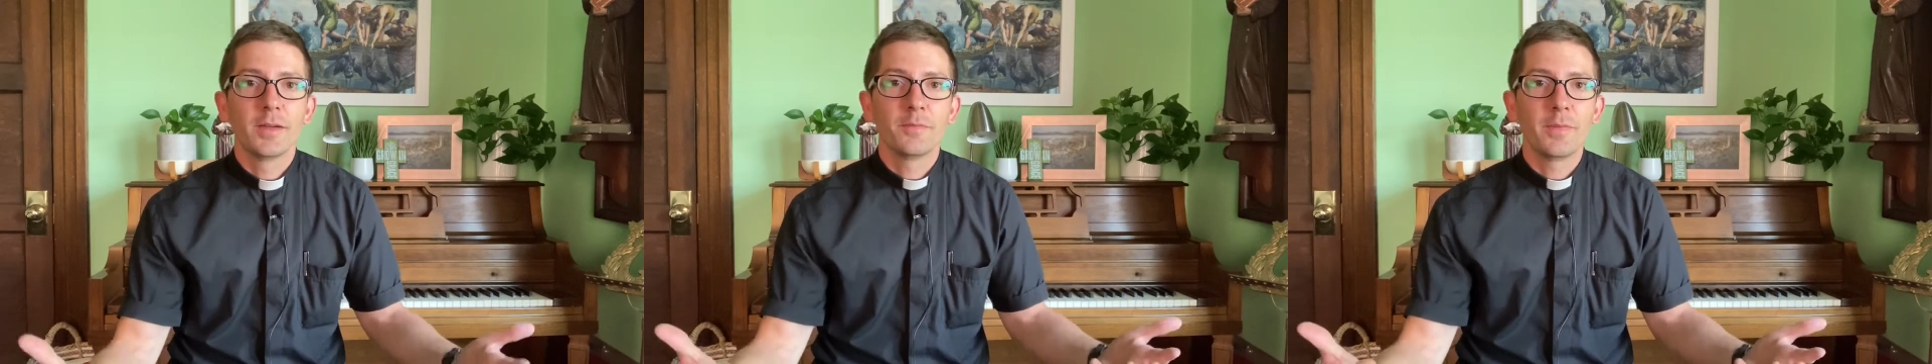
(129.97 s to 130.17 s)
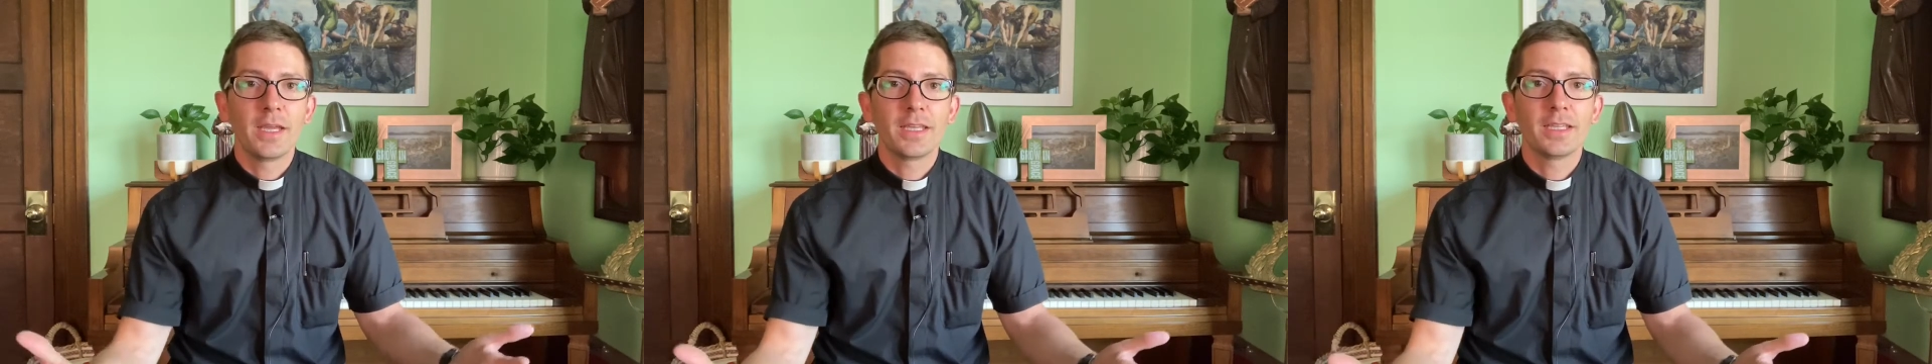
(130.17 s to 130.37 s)

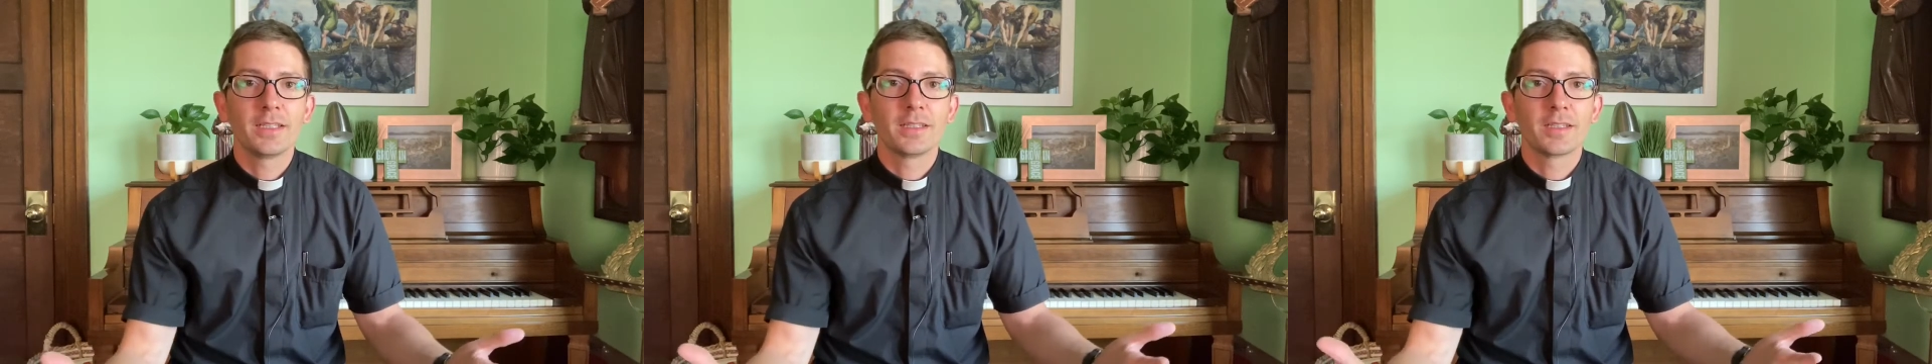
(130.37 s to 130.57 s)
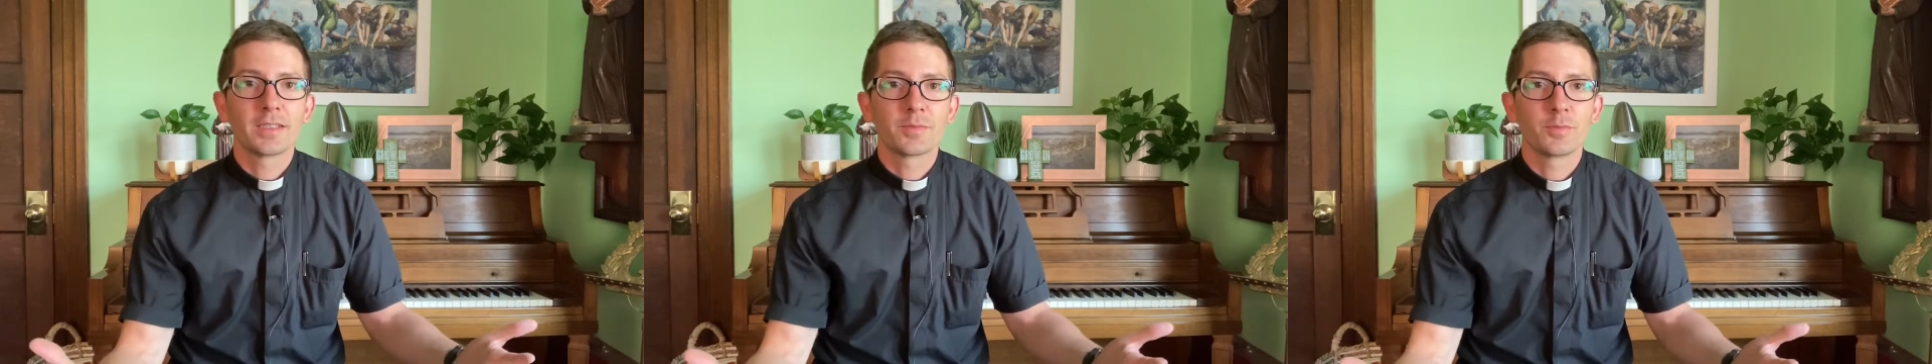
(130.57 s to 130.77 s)

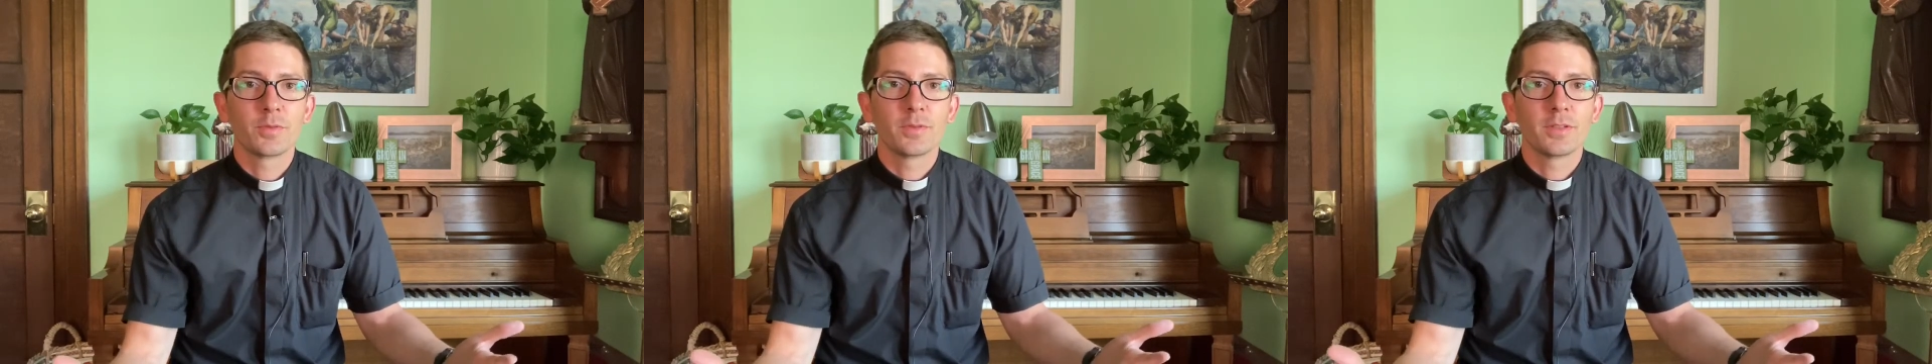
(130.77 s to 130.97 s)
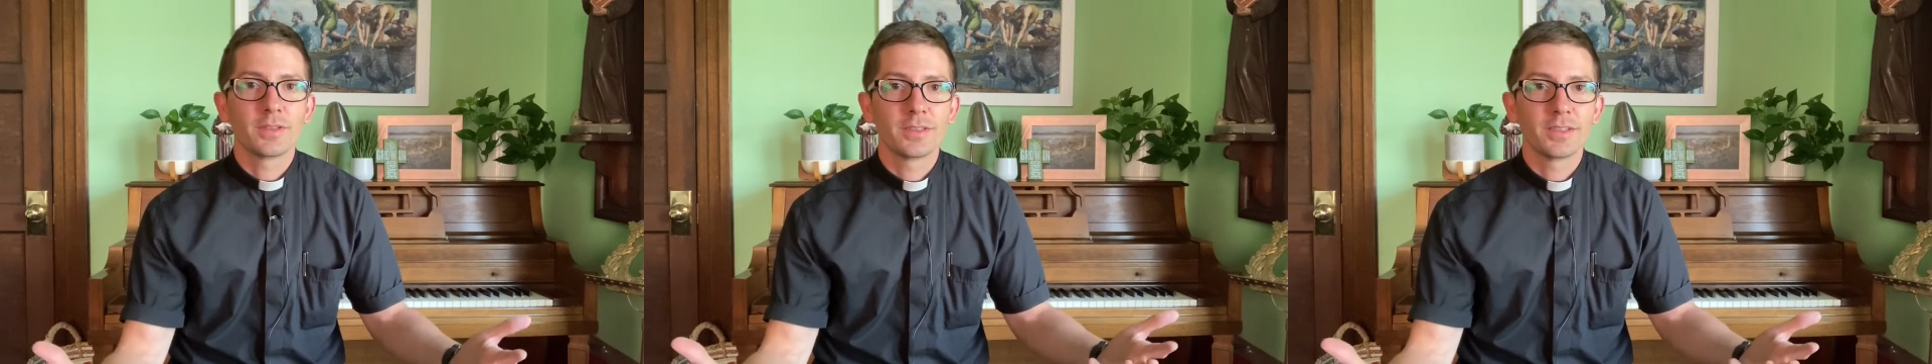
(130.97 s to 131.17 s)
making
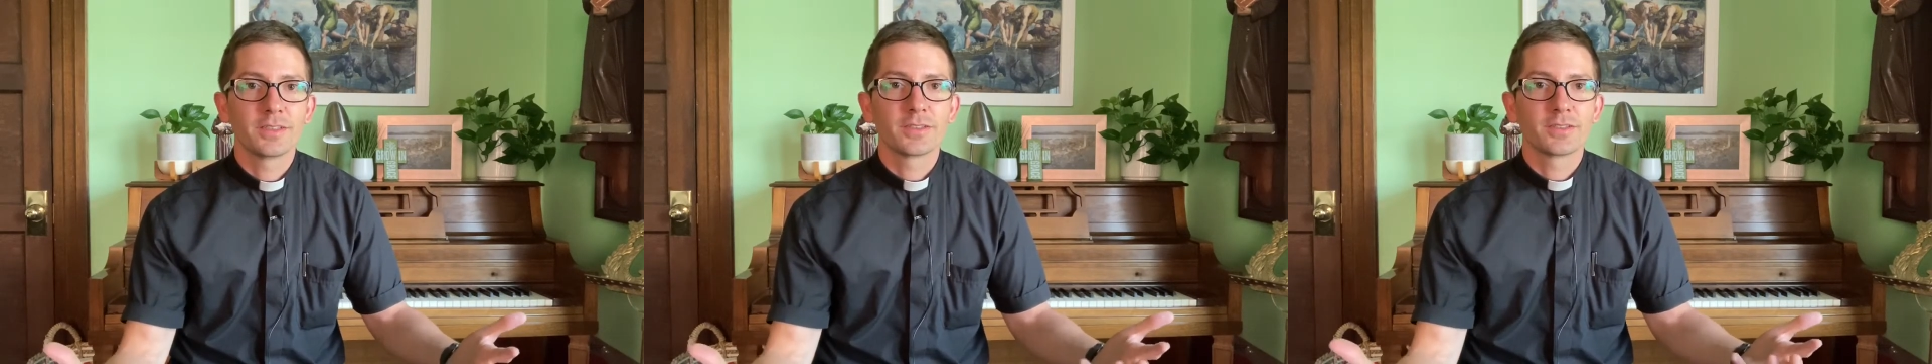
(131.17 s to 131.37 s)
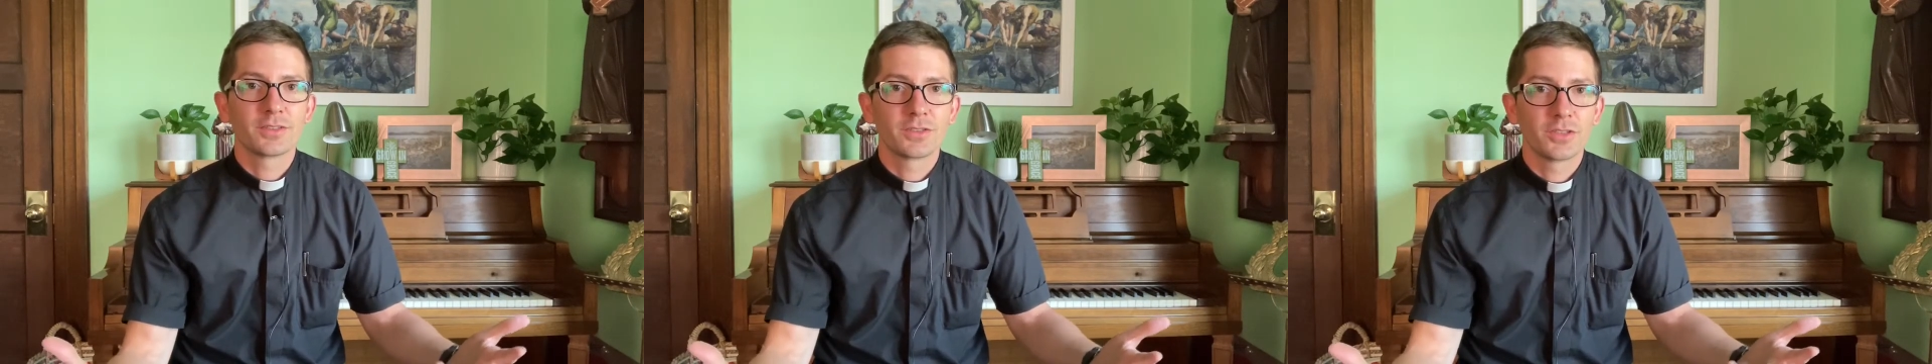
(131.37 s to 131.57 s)

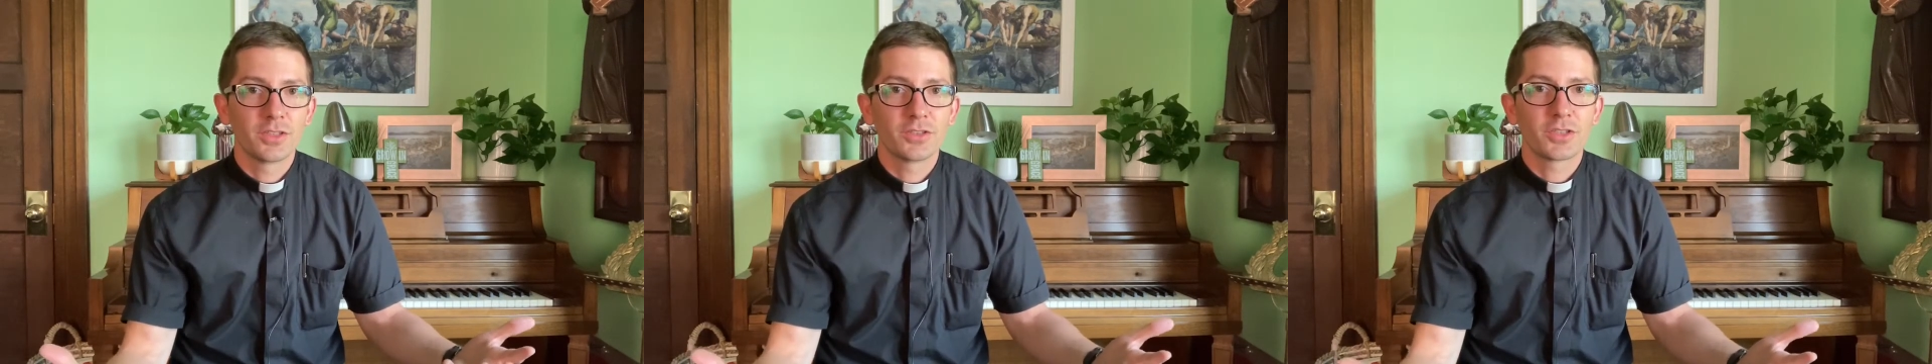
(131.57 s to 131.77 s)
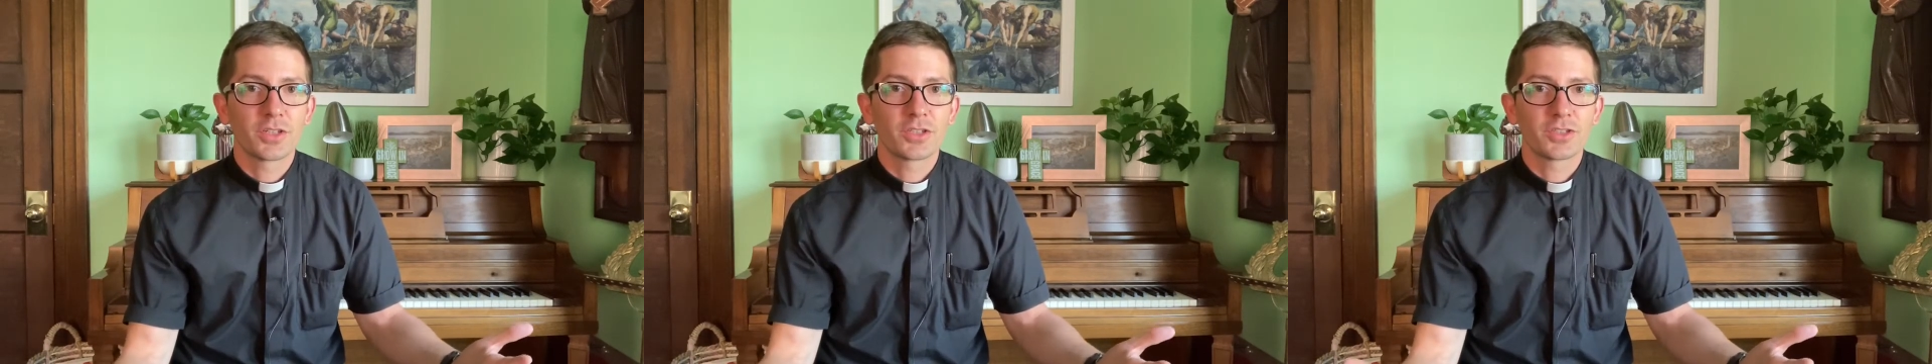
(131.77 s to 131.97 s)
this the
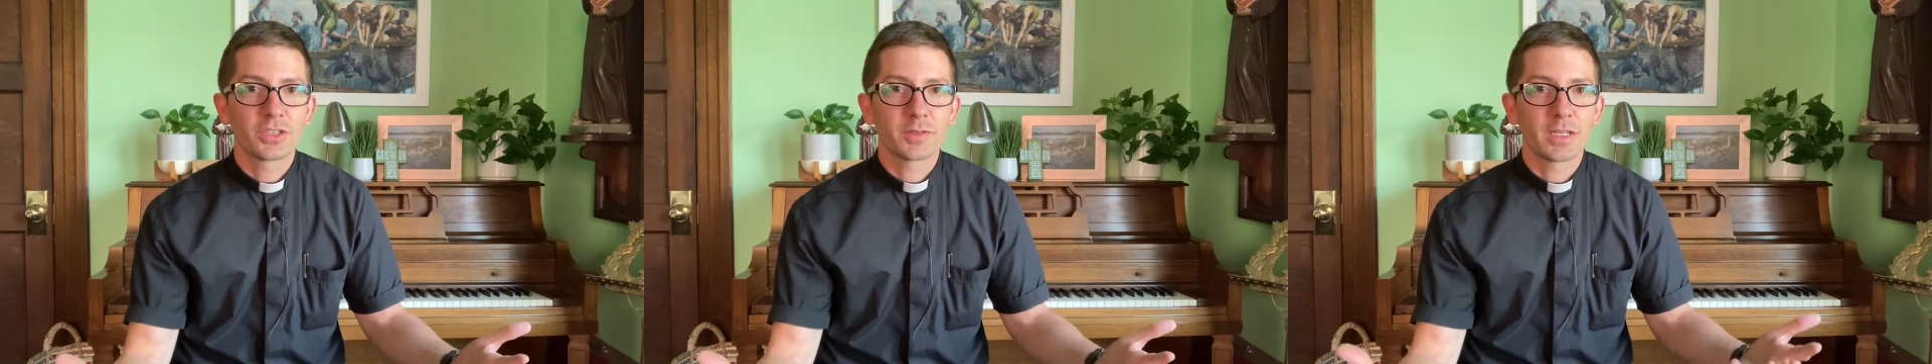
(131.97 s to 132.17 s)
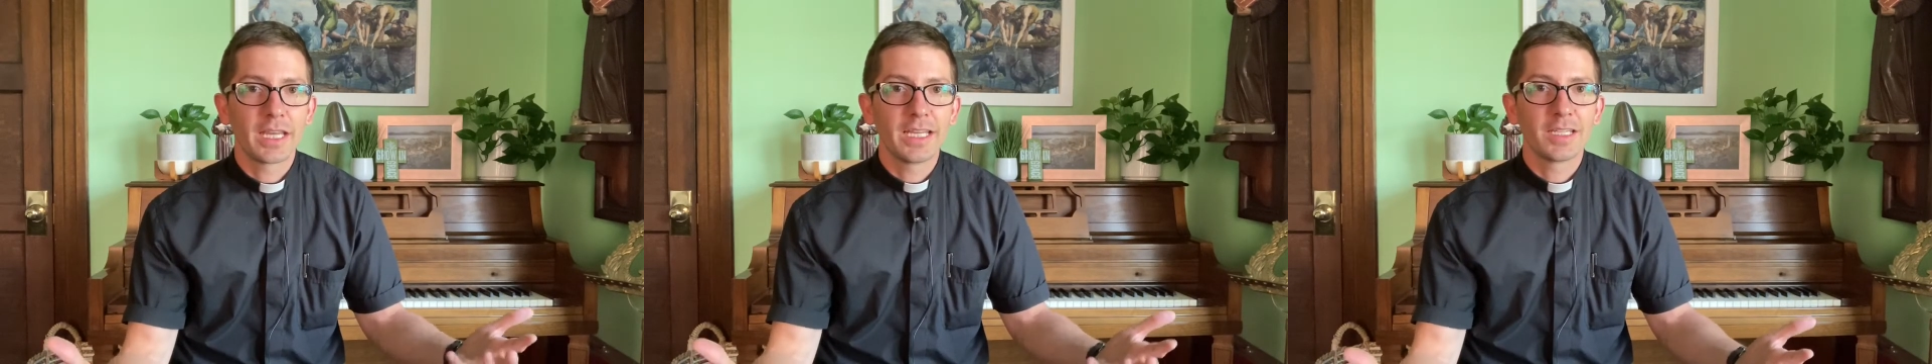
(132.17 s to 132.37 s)
church
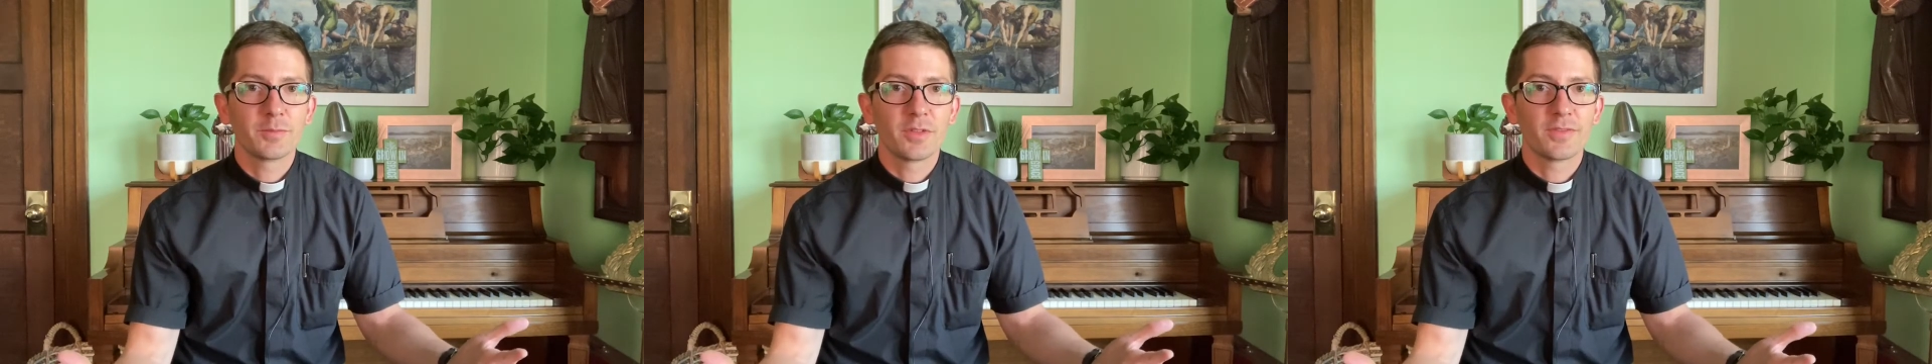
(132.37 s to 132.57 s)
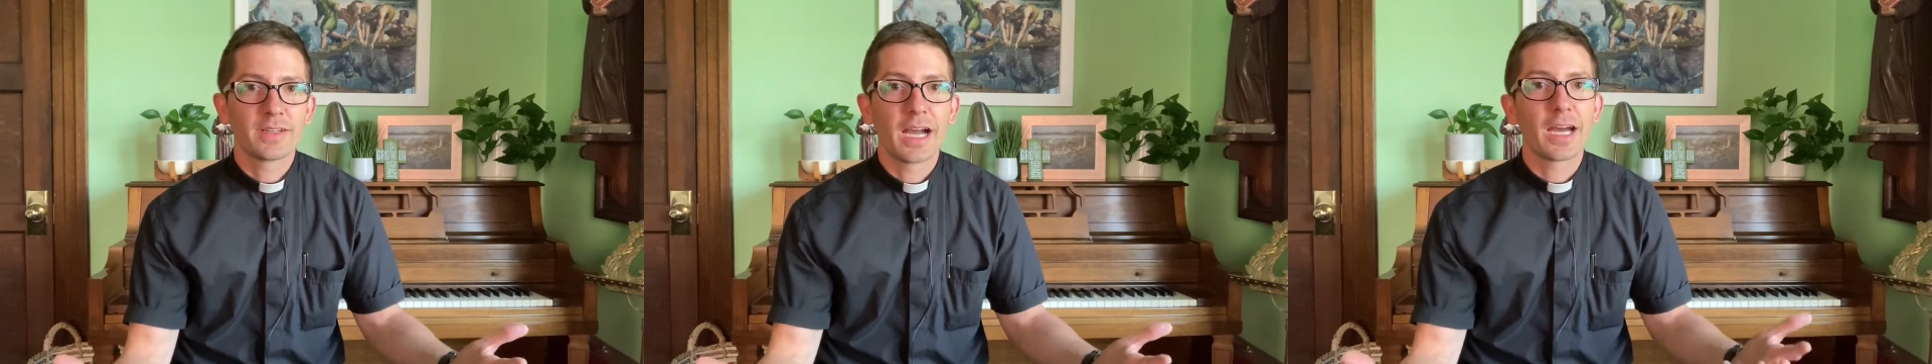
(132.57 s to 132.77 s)
a
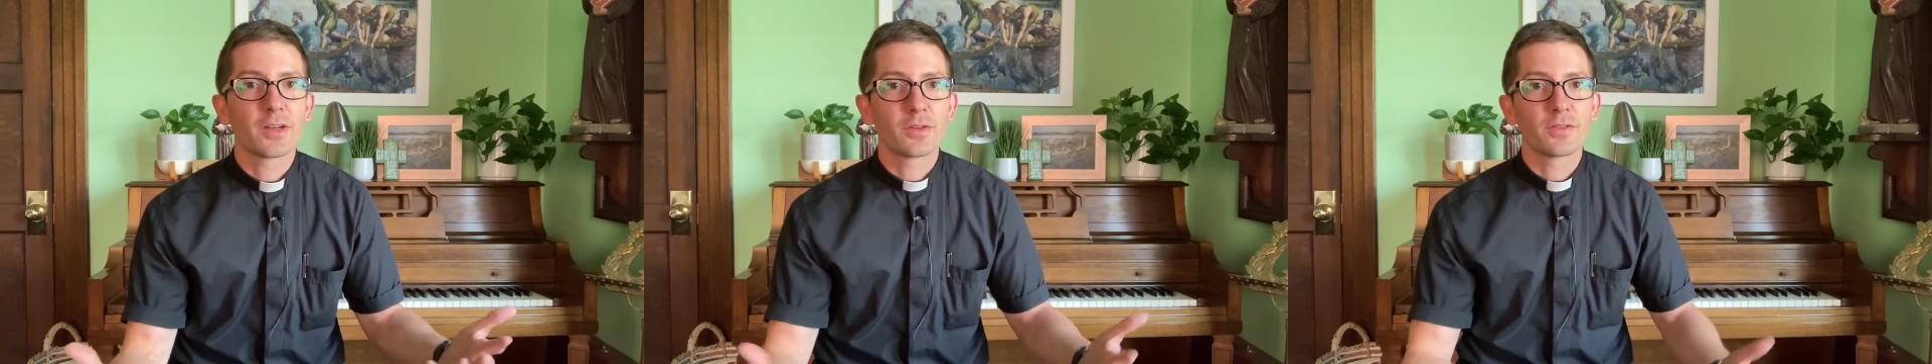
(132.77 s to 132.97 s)
kingdom of God,